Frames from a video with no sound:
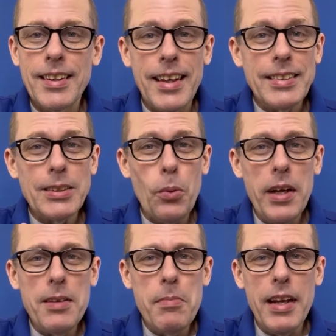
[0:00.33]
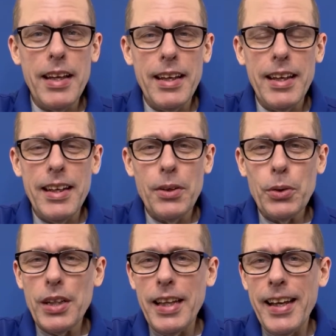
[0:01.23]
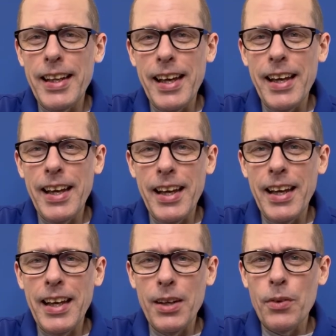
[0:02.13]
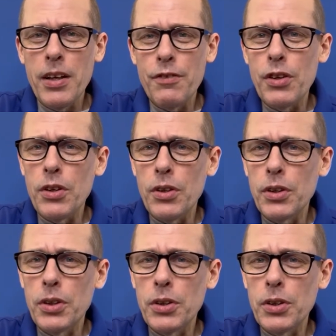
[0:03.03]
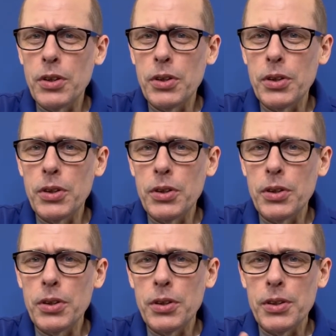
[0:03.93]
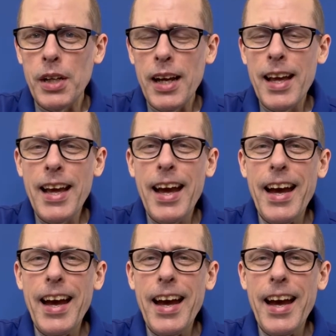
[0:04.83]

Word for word: It's the one minute ukulele review.